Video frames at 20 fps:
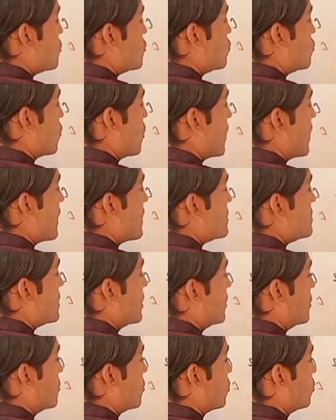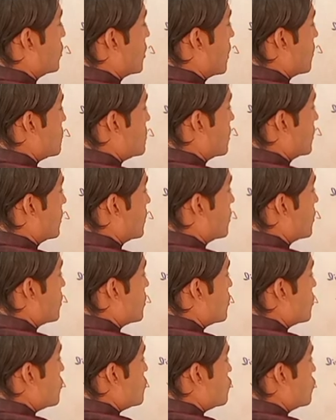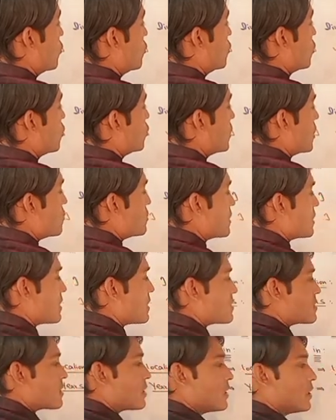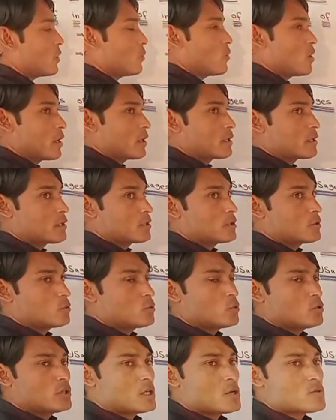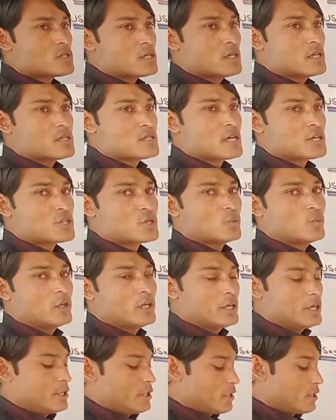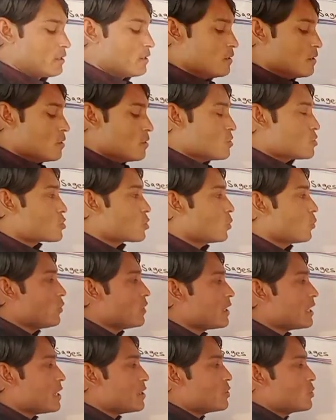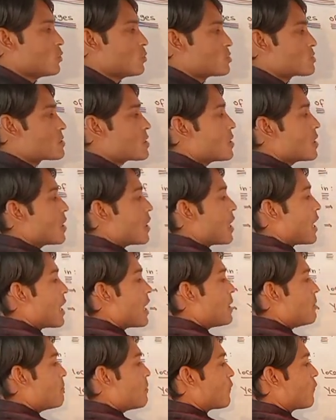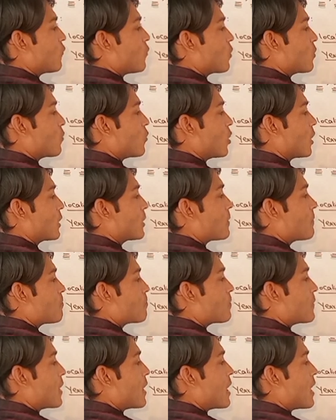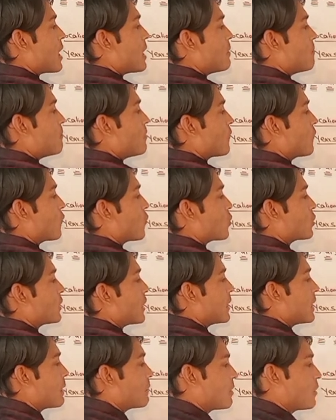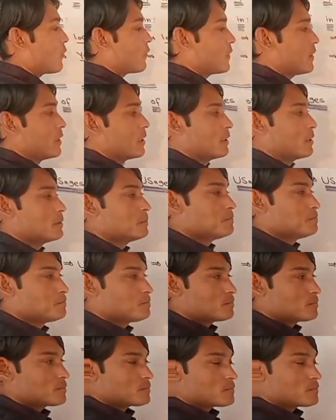So I said 2000. So 2000 is here what? 2000 is actually year. So we can use n before what? N before the name of year.